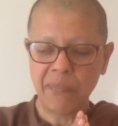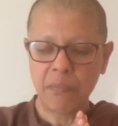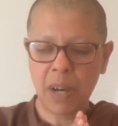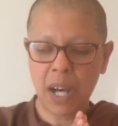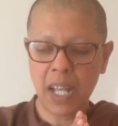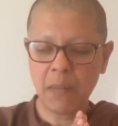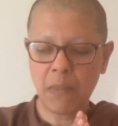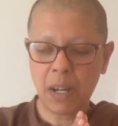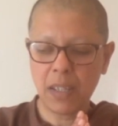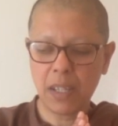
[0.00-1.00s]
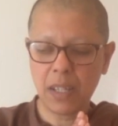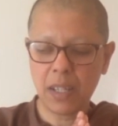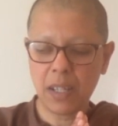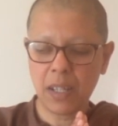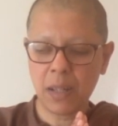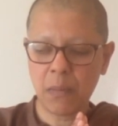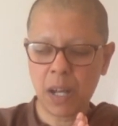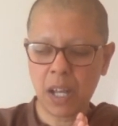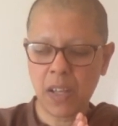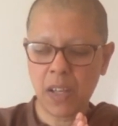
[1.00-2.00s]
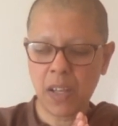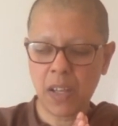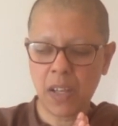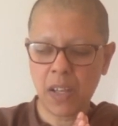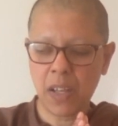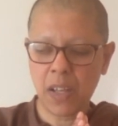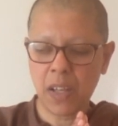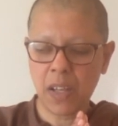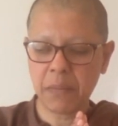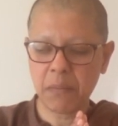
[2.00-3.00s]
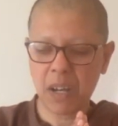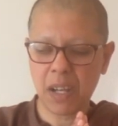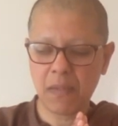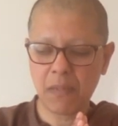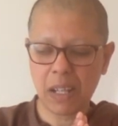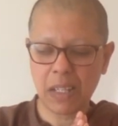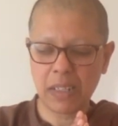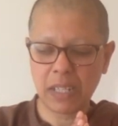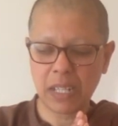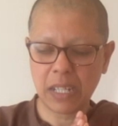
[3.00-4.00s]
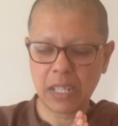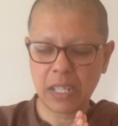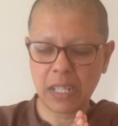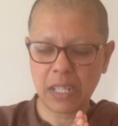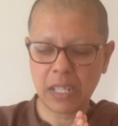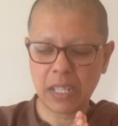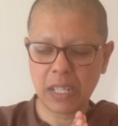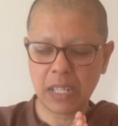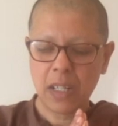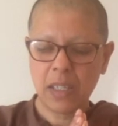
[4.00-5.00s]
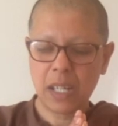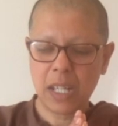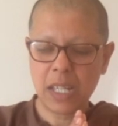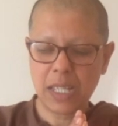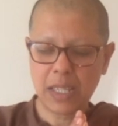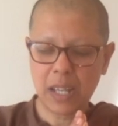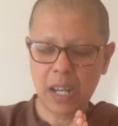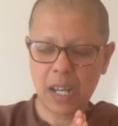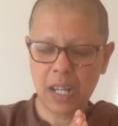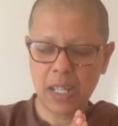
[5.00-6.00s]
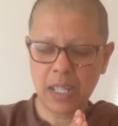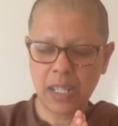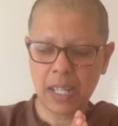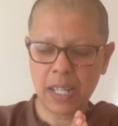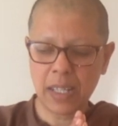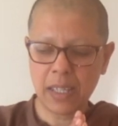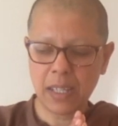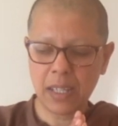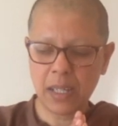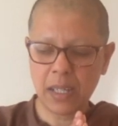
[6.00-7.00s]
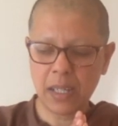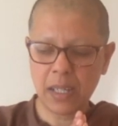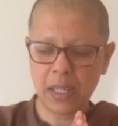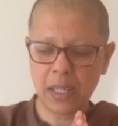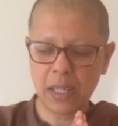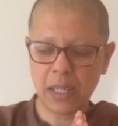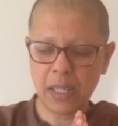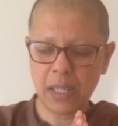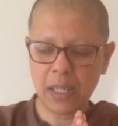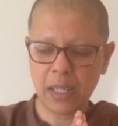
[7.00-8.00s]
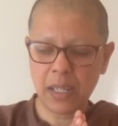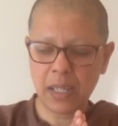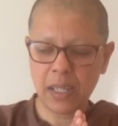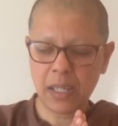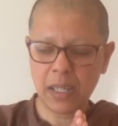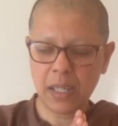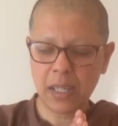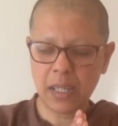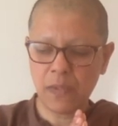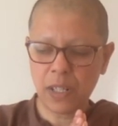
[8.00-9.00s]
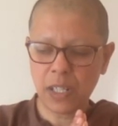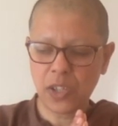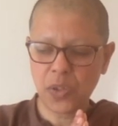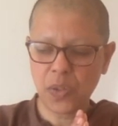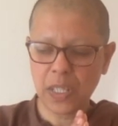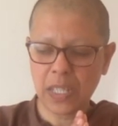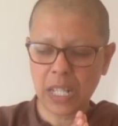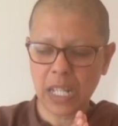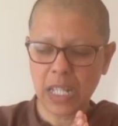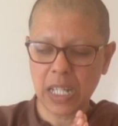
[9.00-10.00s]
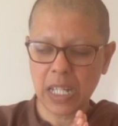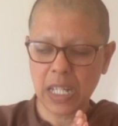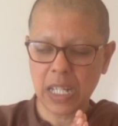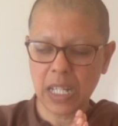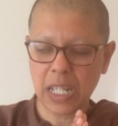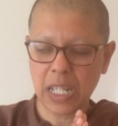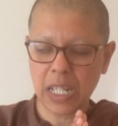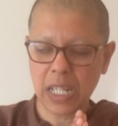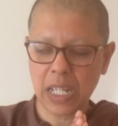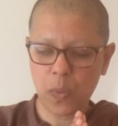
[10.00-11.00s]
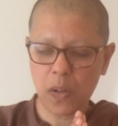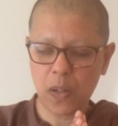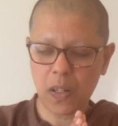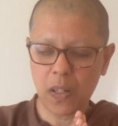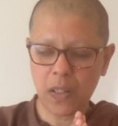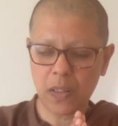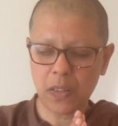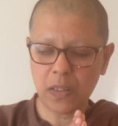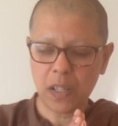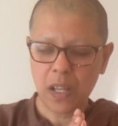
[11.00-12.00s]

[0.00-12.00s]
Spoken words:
my mother, my father, and my relatives, the sun and the moon, and all virtuous leaders of the world,